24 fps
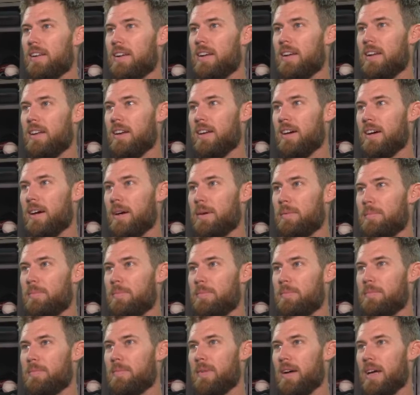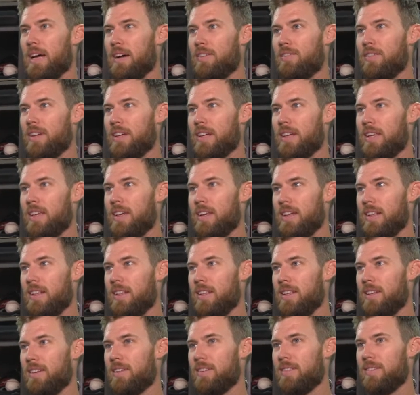And um, having a kid
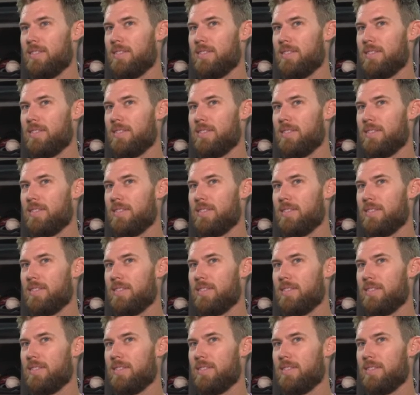that